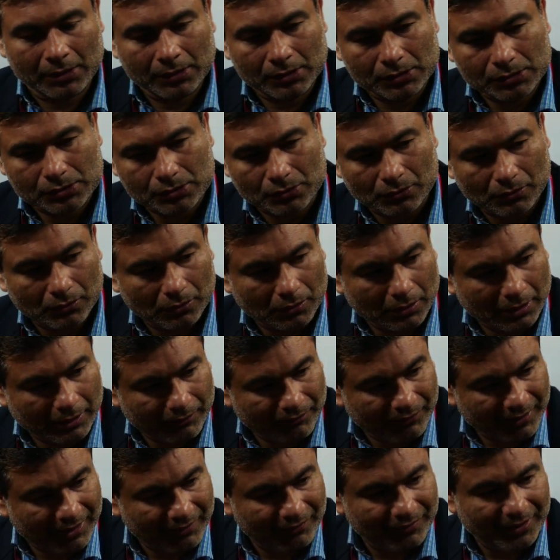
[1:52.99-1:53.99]
So
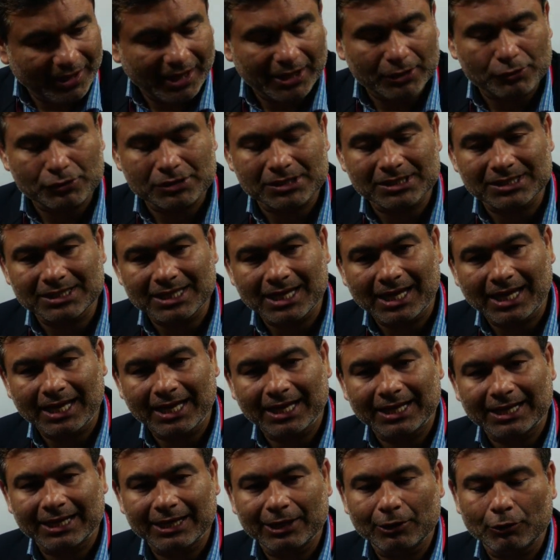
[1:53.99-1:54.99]
when we are using the
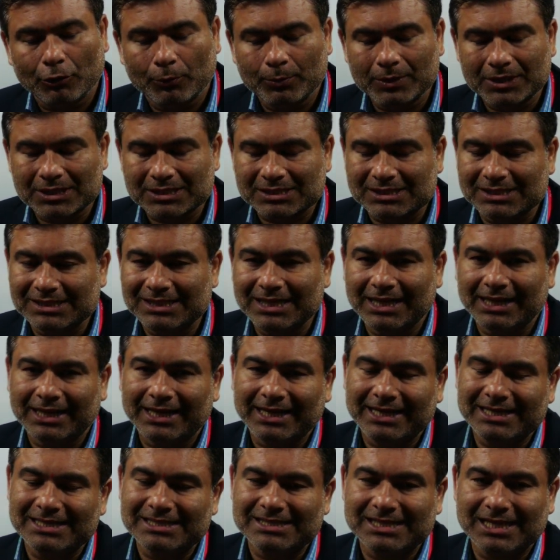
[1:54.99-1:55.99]
array, obviously
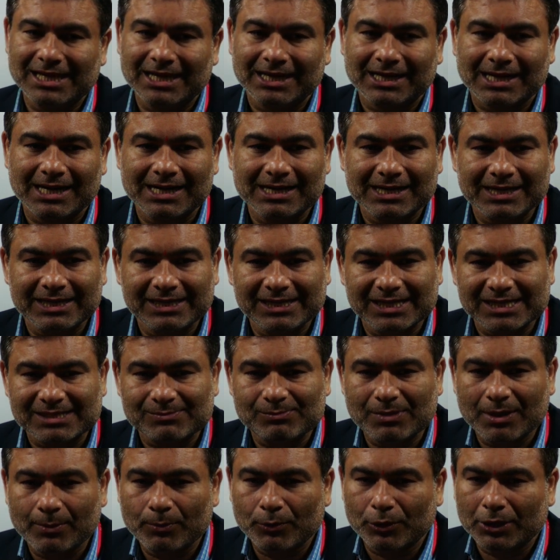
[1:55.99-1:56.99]
array is a continuous
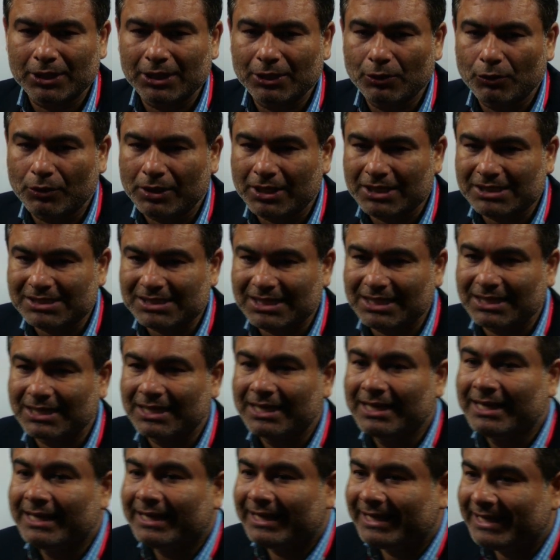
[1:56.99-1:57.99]
memory location,
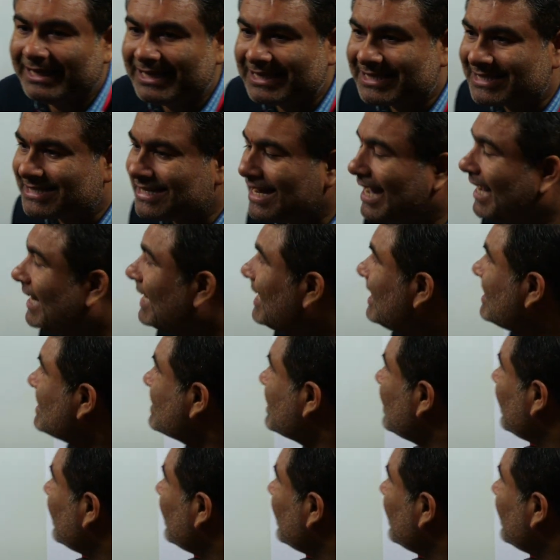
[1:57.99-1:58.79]
stack is